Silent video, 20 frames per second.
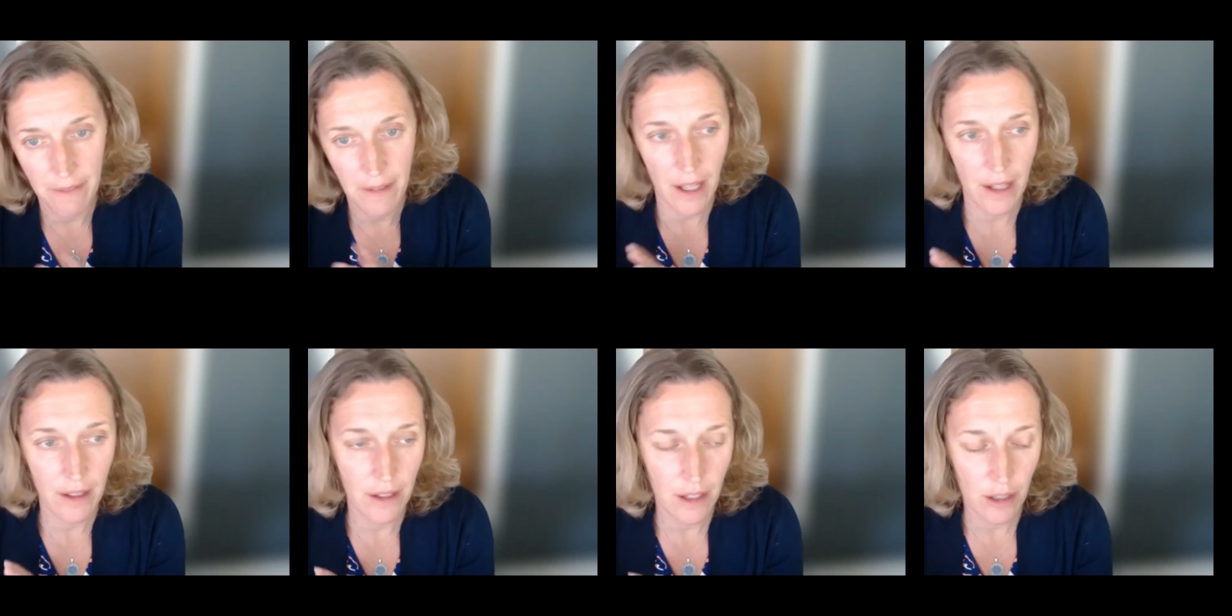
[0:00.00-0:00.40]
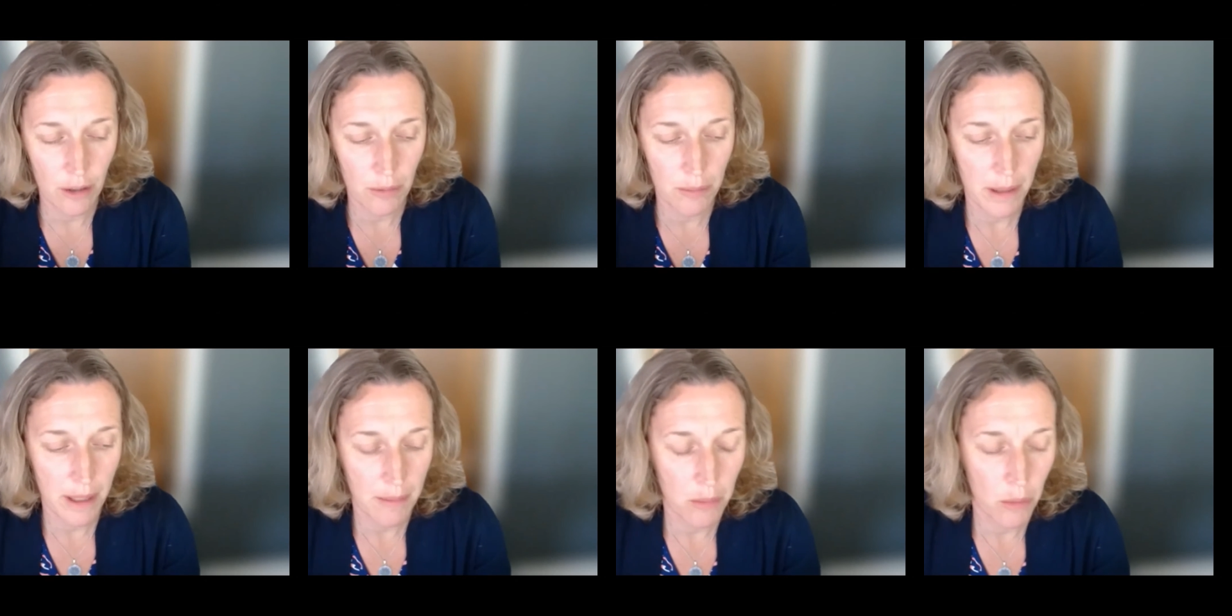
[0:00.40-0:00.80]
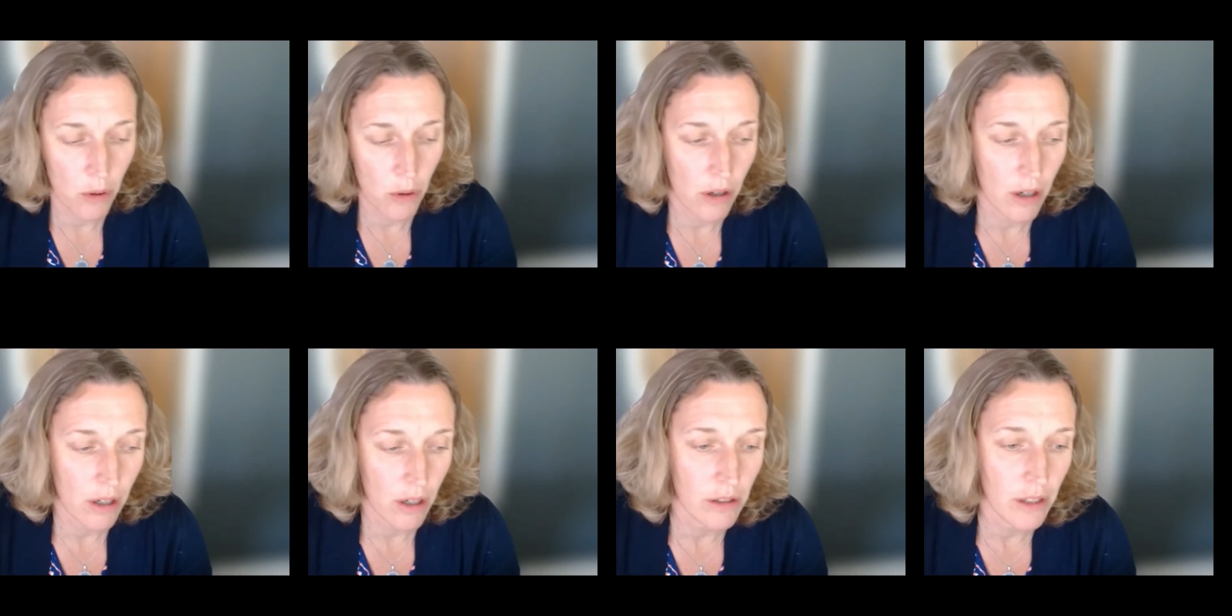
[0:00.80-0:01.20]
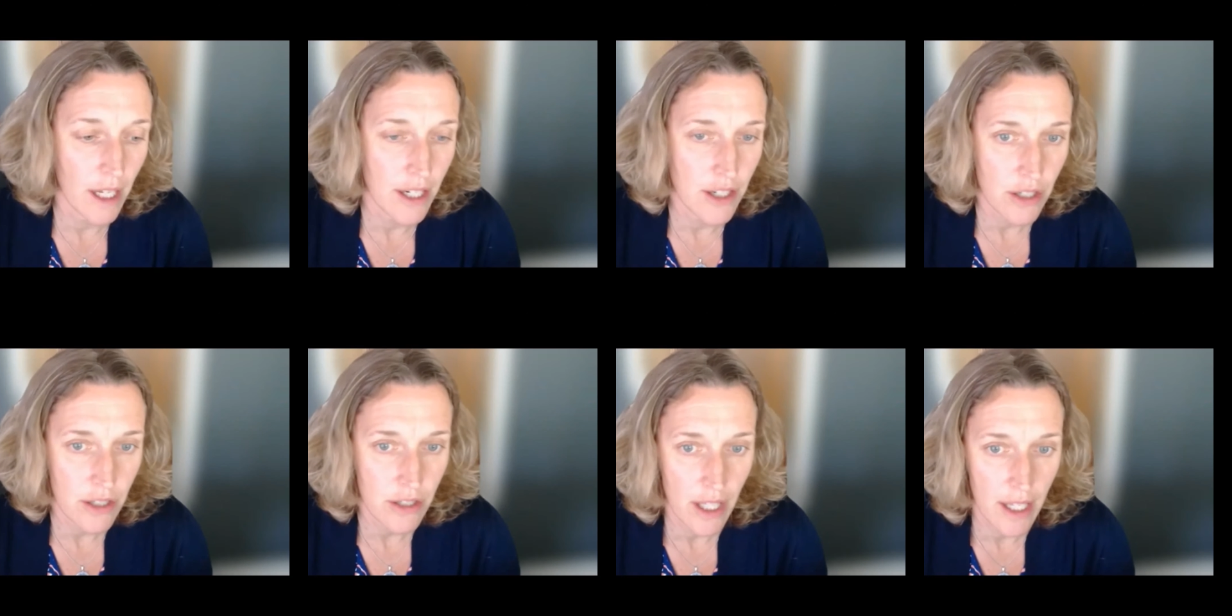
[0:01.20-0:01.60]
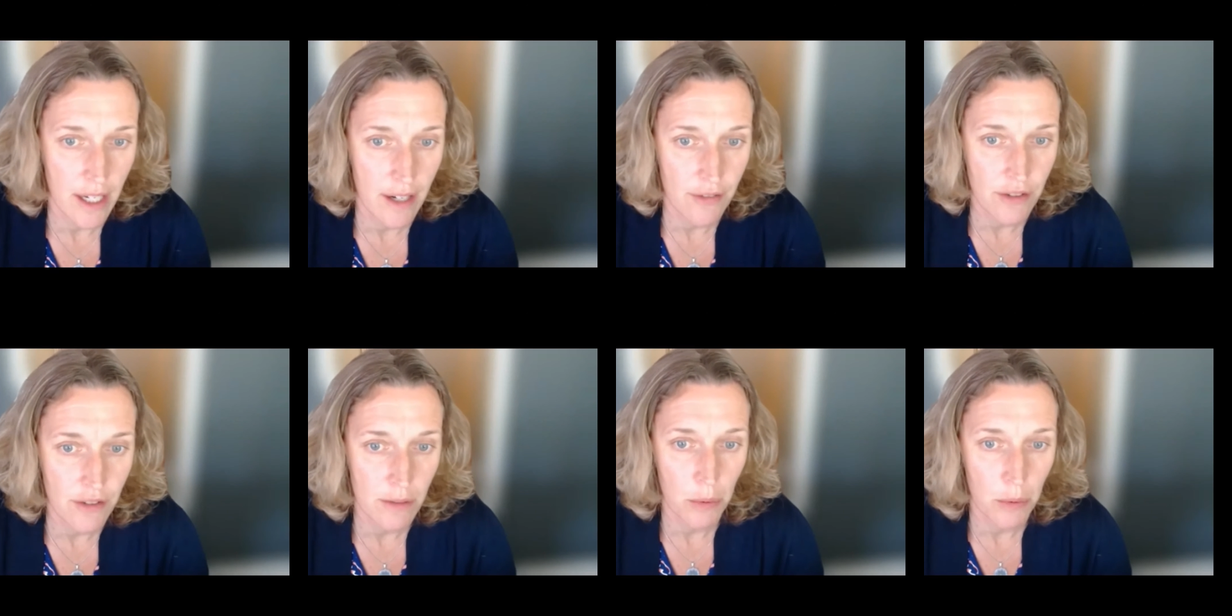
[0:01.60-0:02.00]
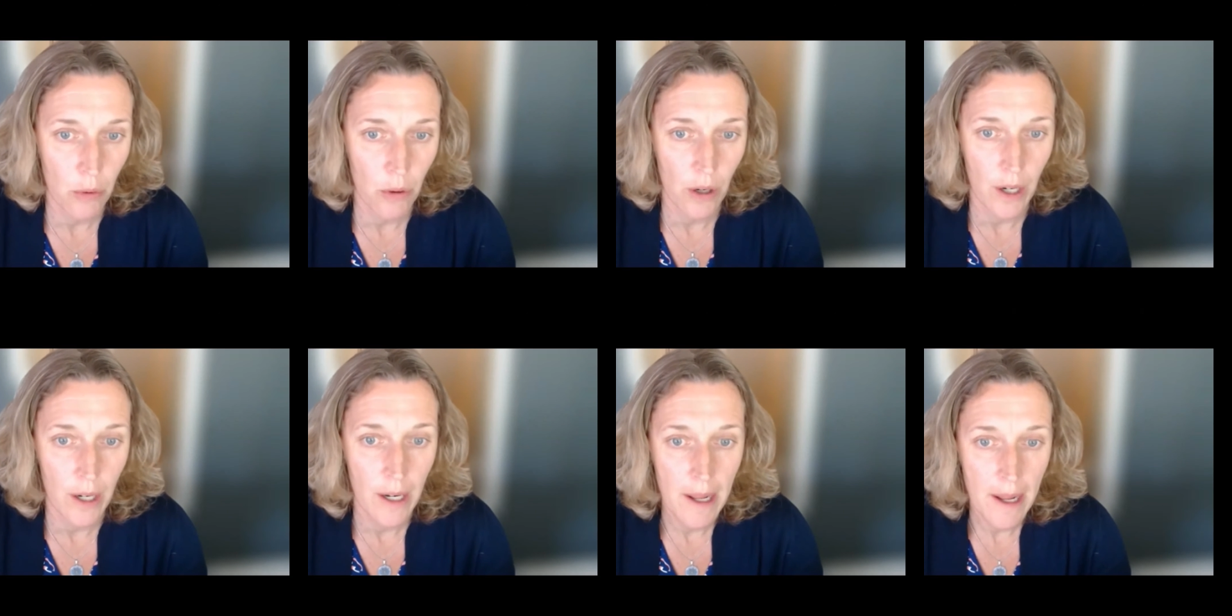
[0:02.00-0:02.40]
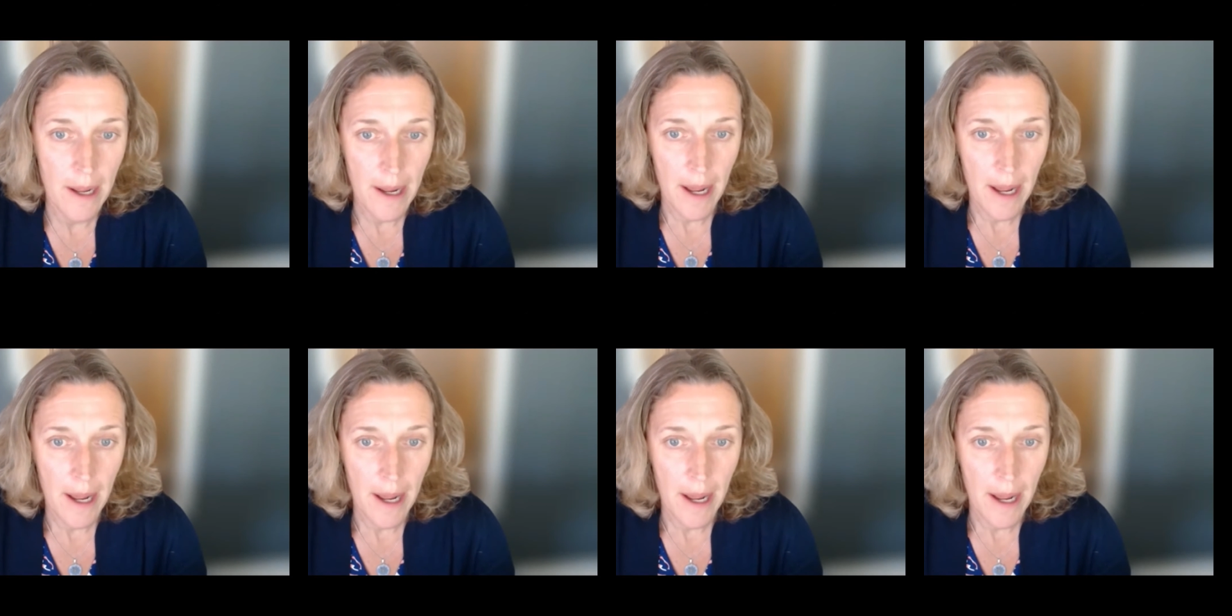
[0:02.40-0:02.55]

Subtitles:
a little bit more legislative support,